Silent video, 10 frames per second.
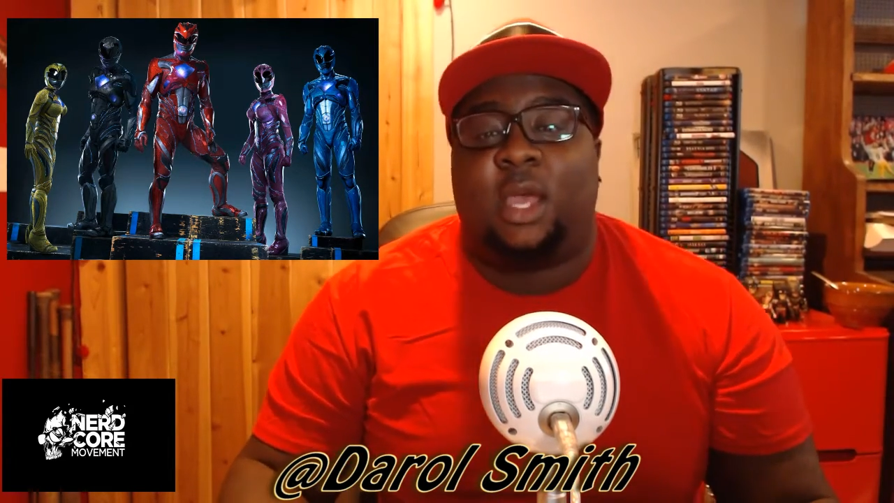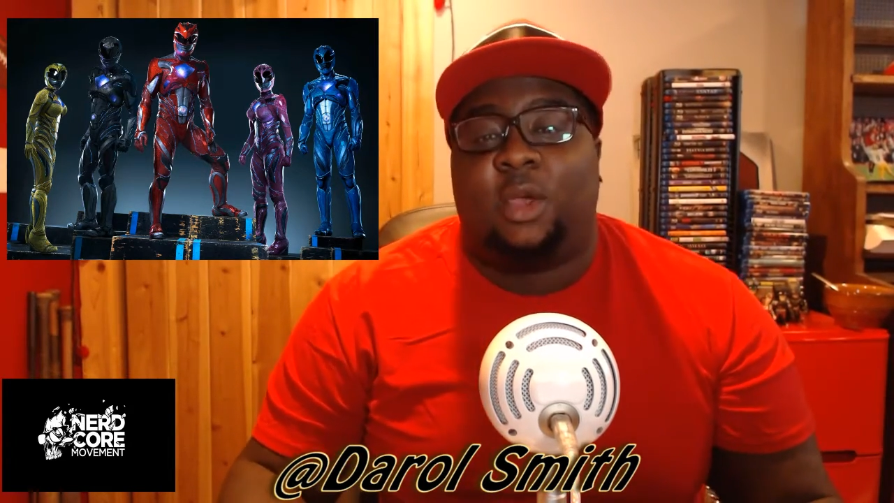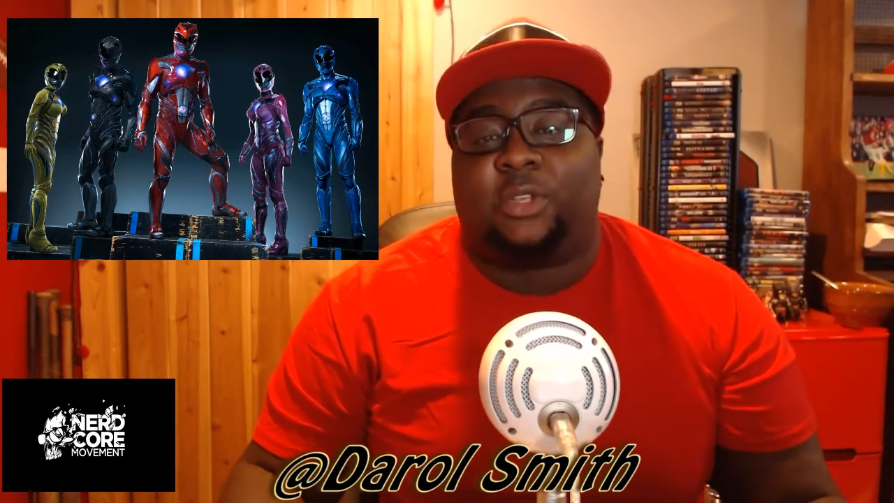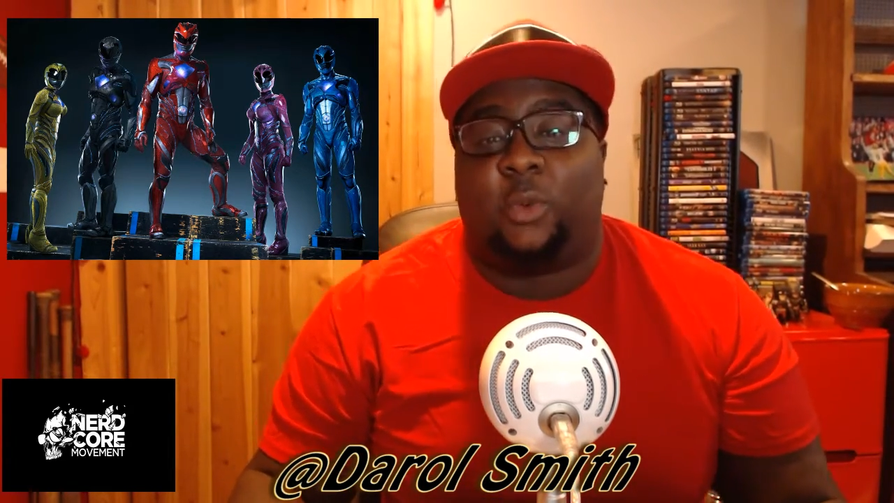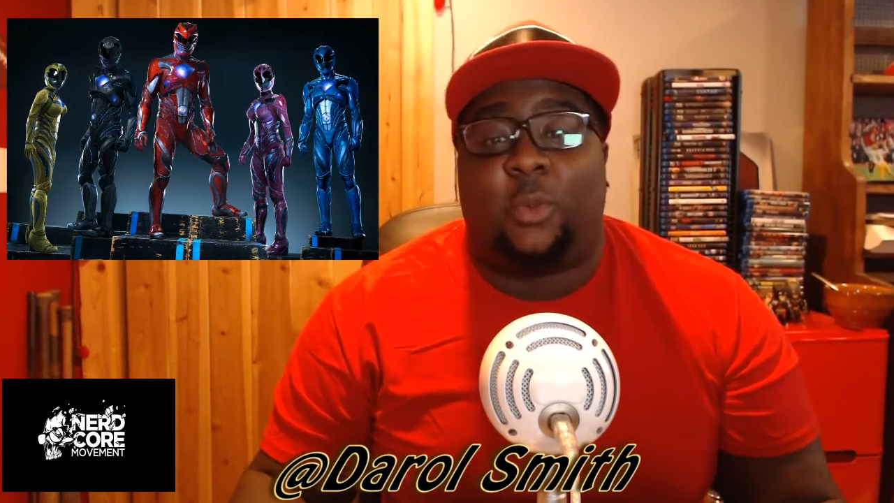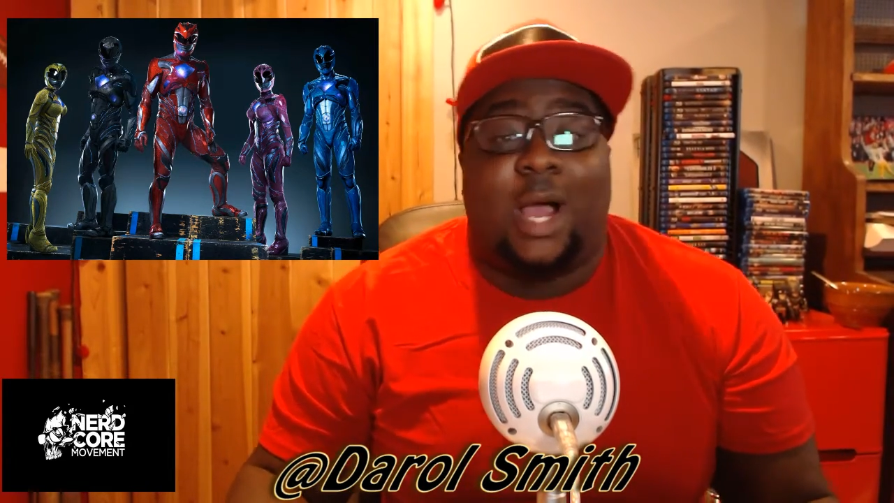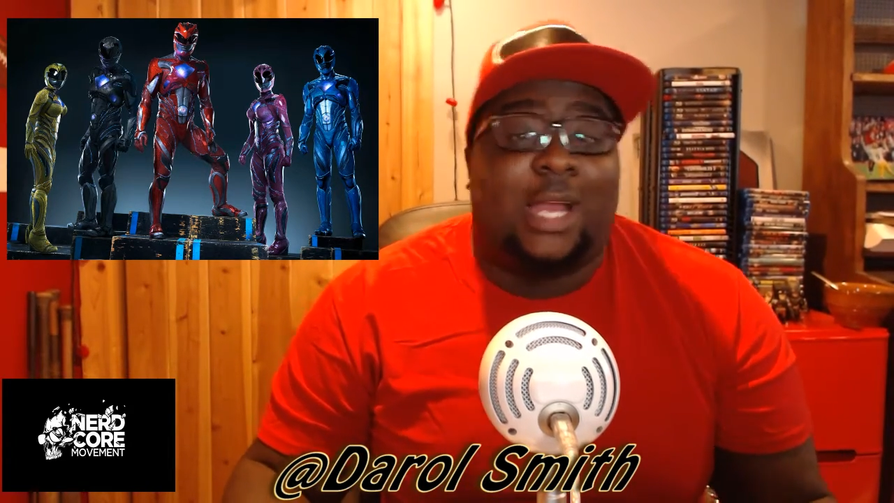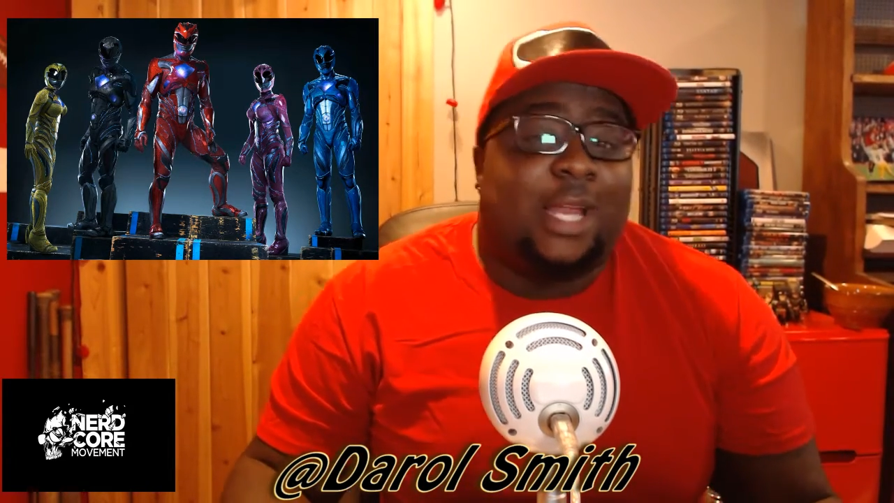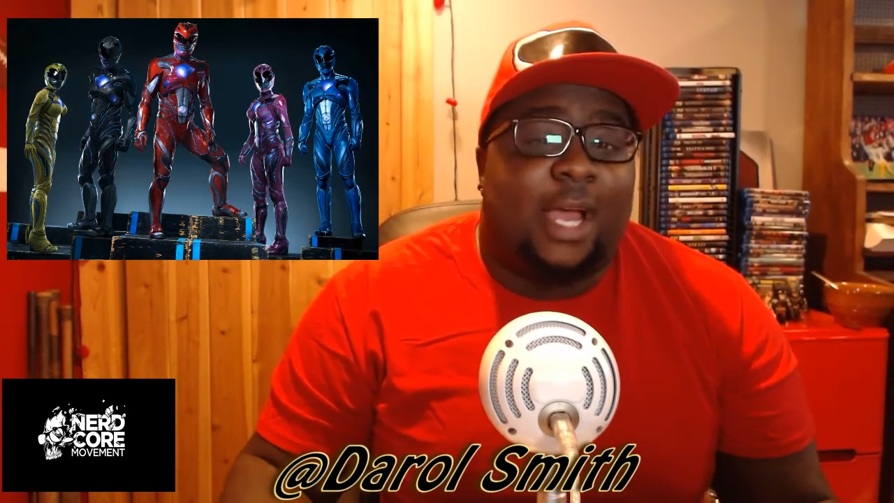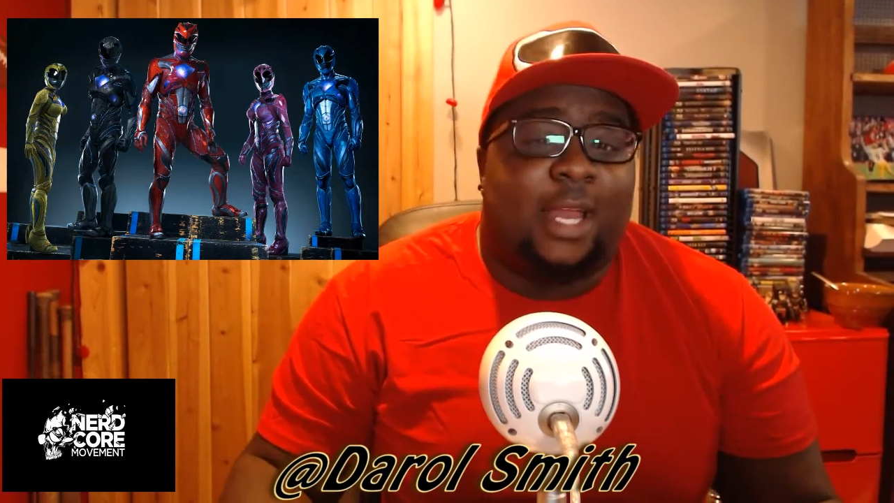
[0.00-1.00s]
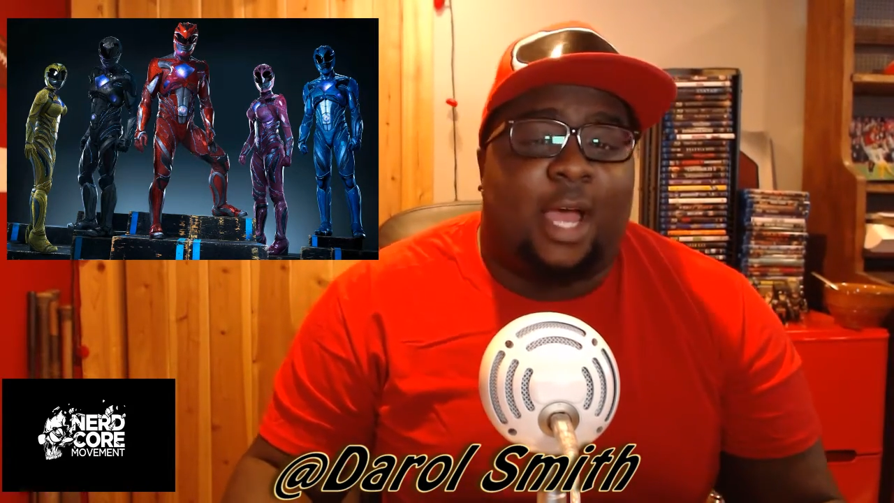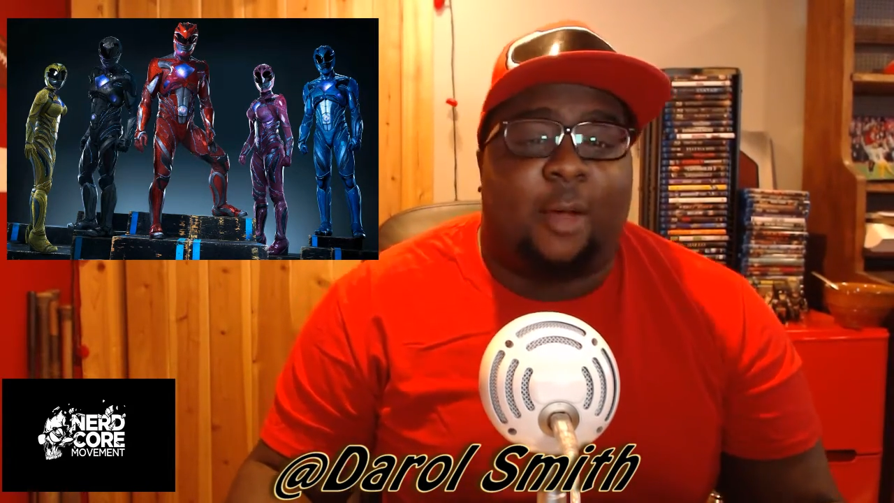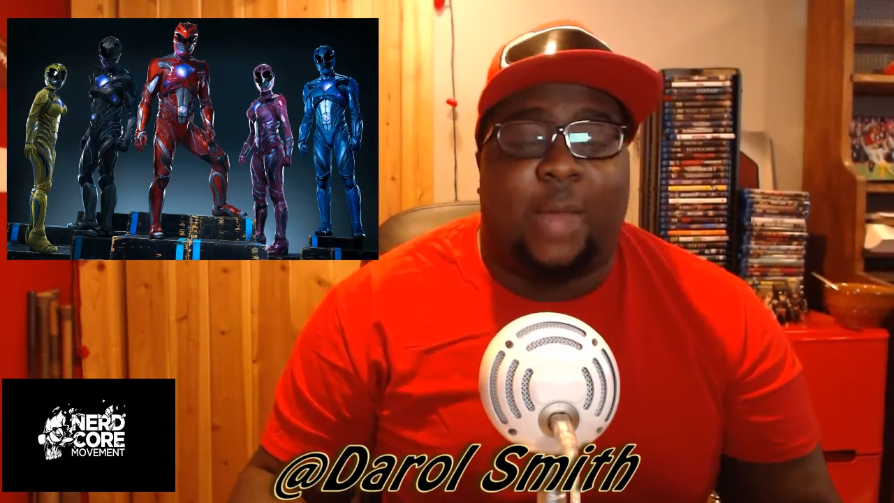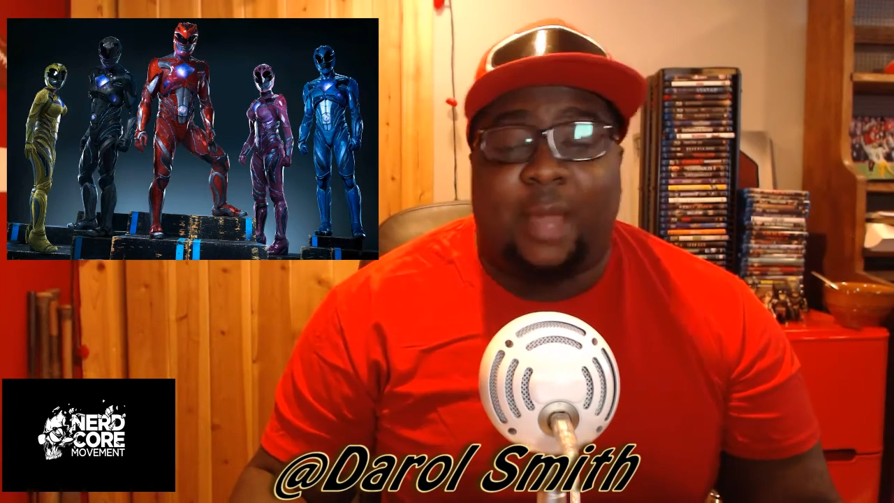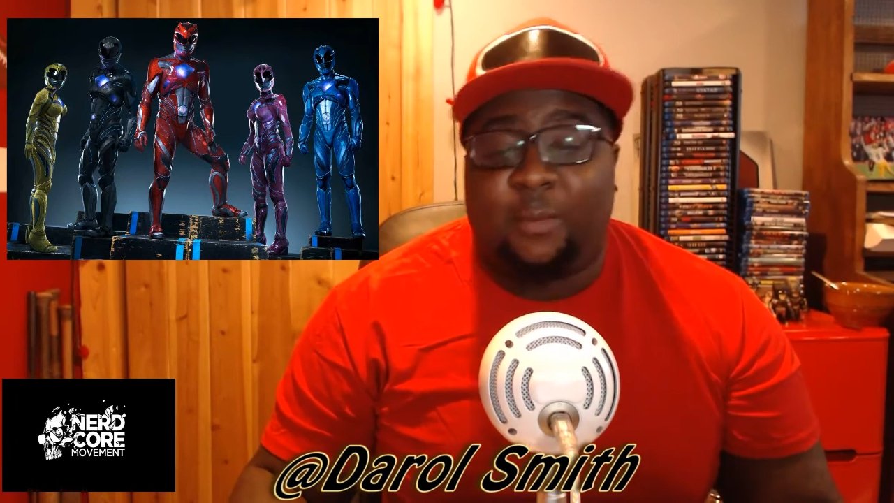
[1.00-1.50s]
So why not?
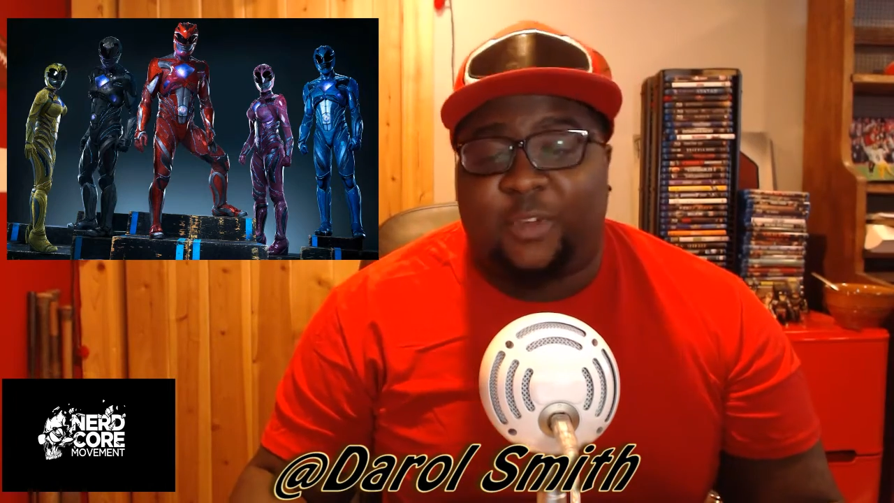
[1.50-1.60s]
I'm